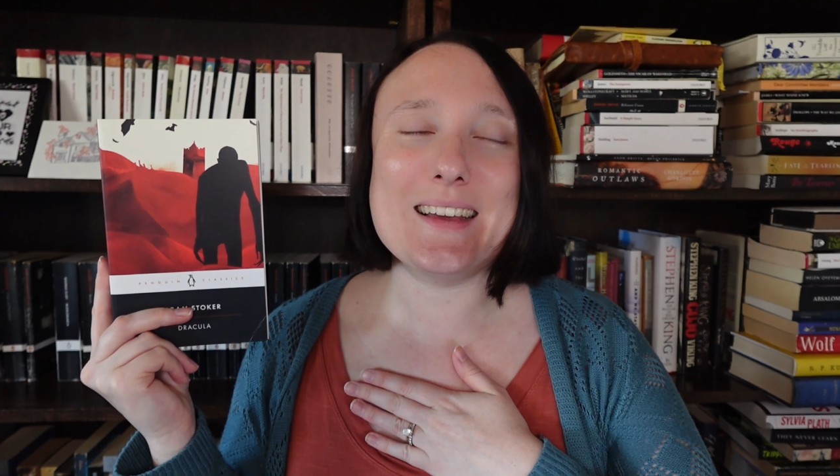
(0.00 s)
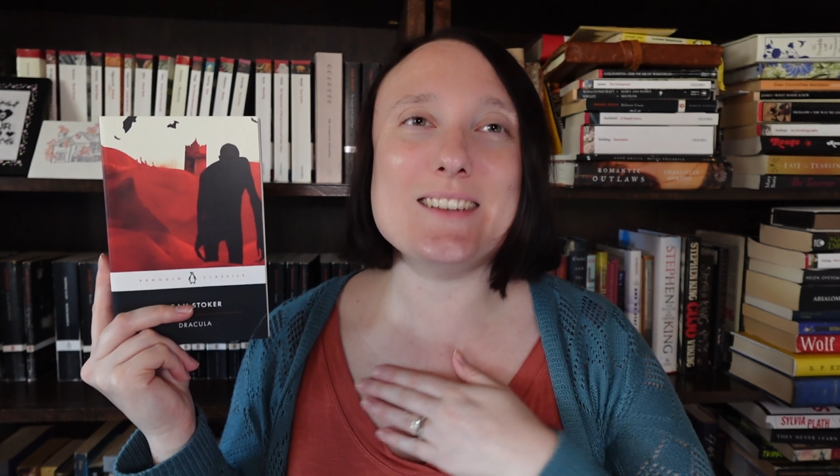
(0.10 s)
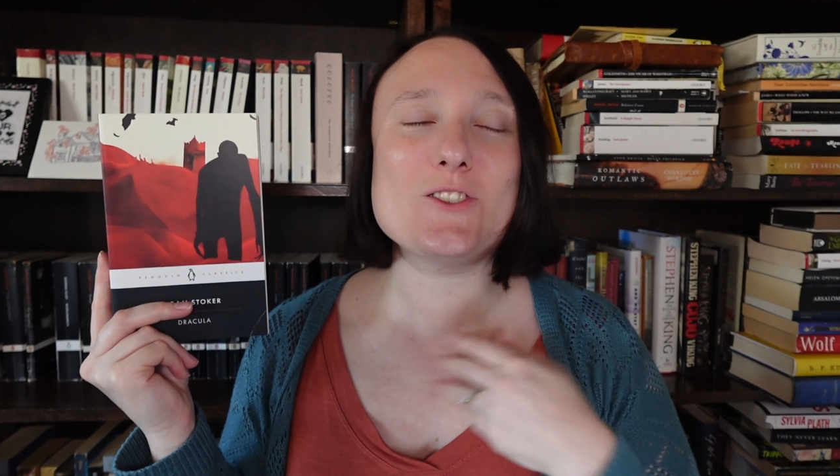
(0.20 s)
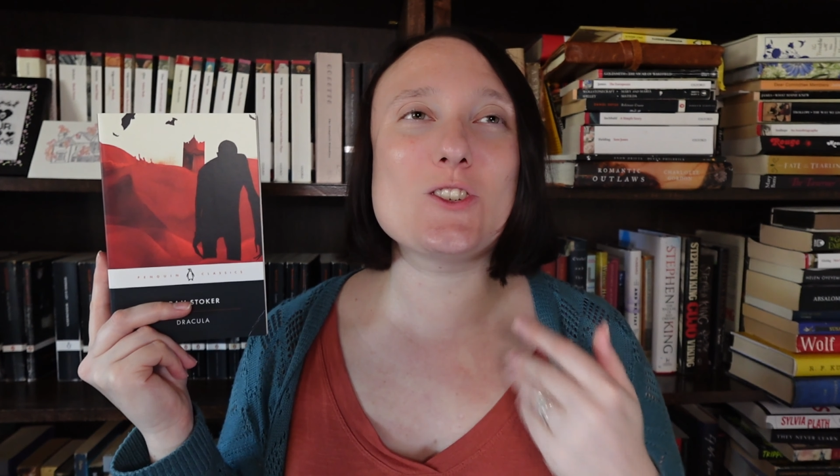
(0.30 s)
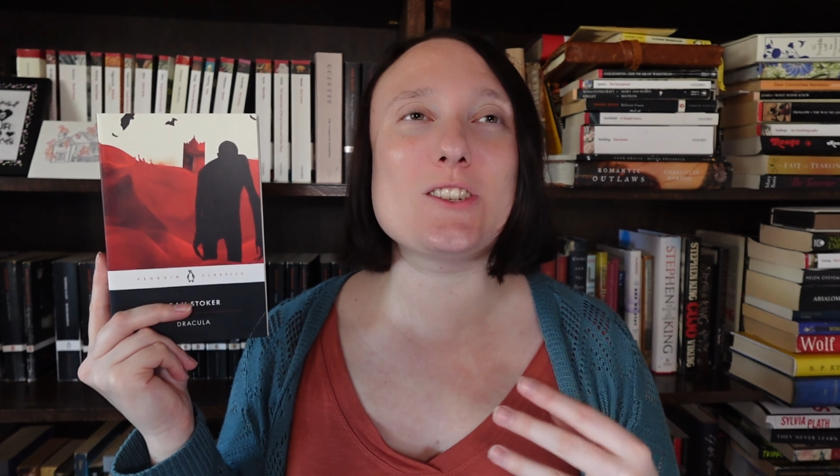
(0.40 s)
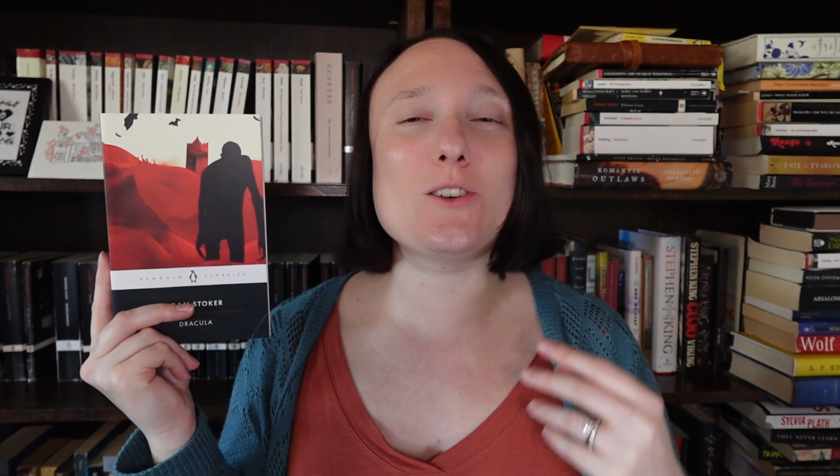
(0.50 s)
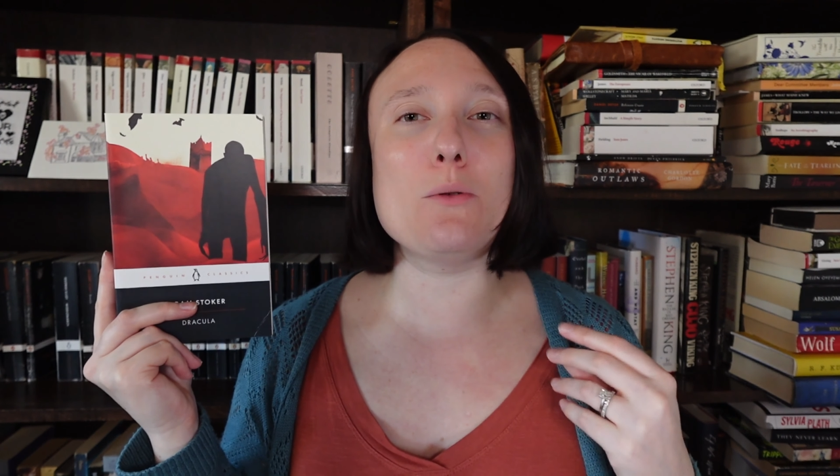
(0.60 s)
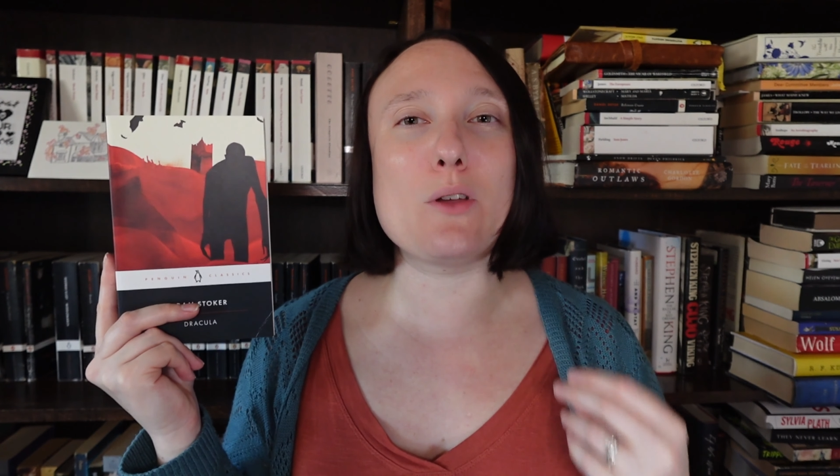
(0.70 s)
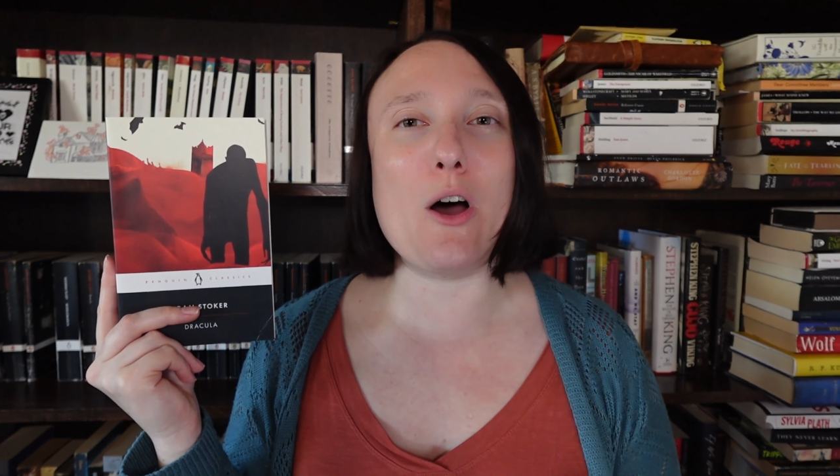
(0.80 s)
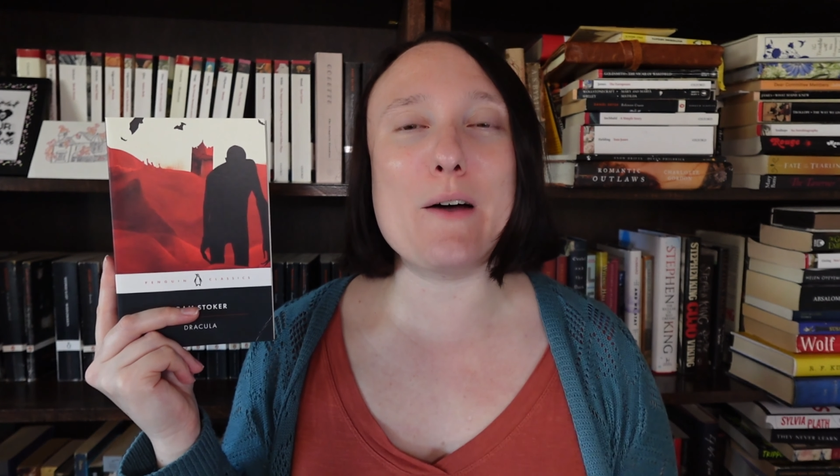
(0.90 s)
he's just so
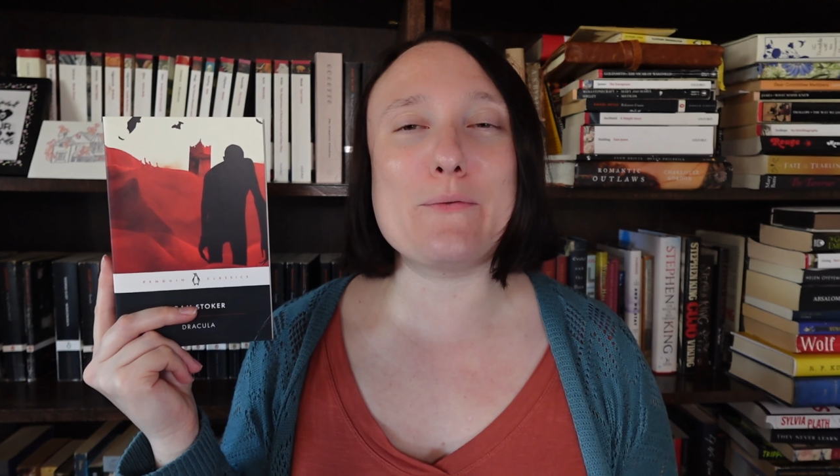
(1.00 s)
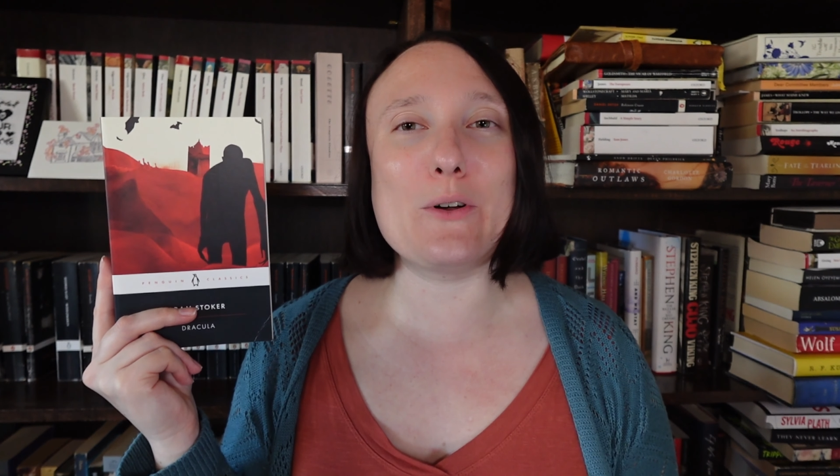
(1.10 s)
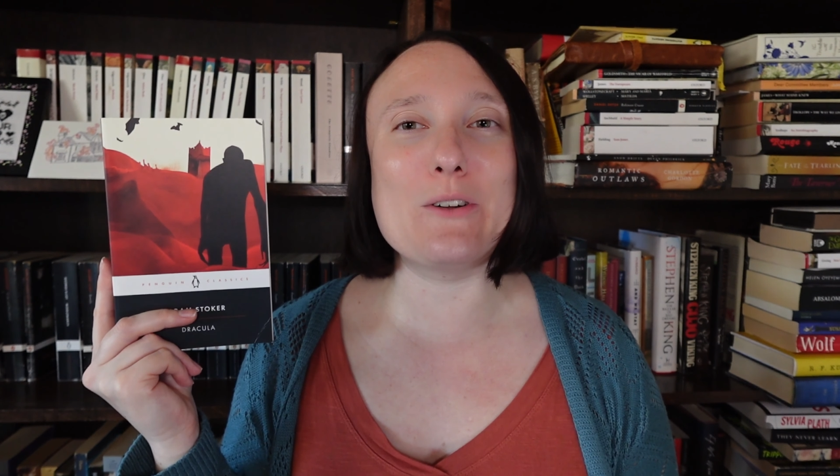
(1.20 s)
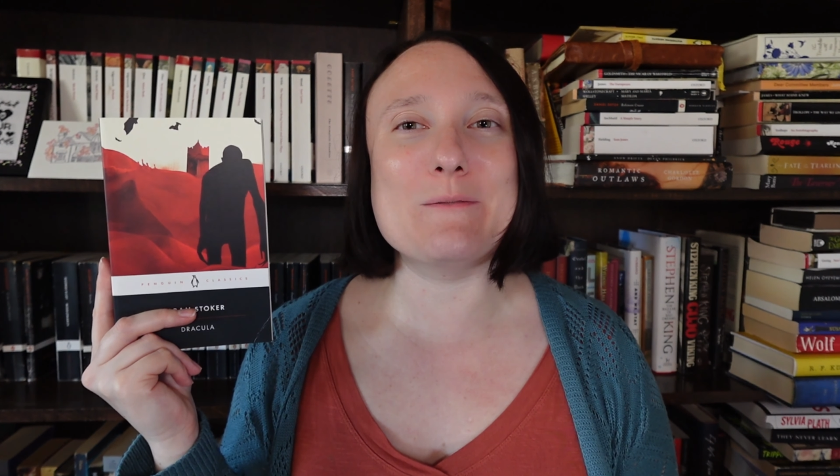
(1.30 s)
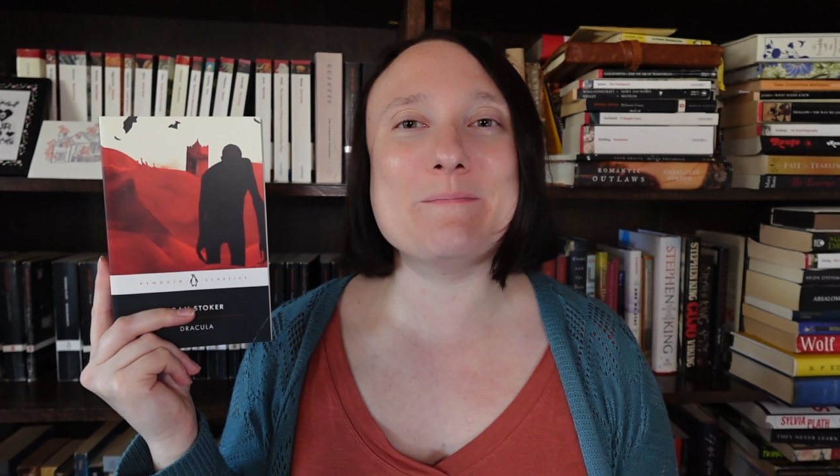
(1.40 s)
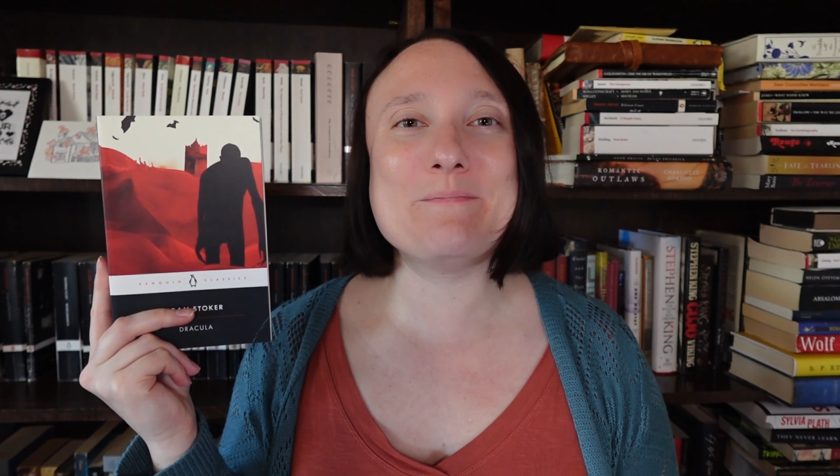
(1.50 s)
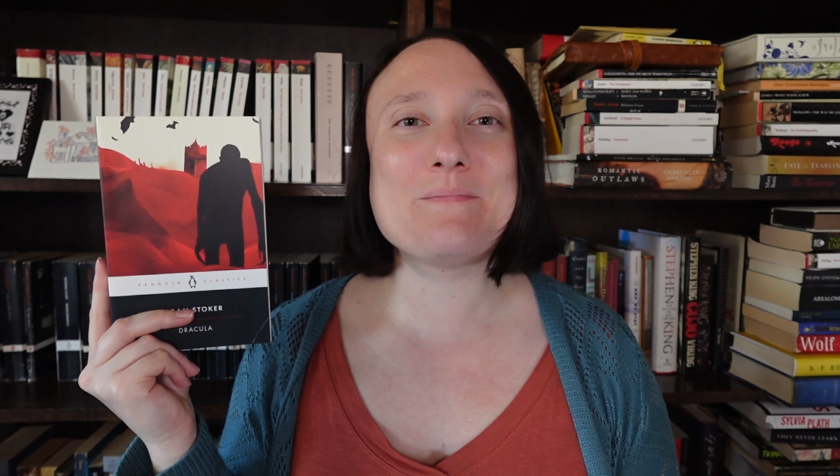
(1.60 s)
thoughtful.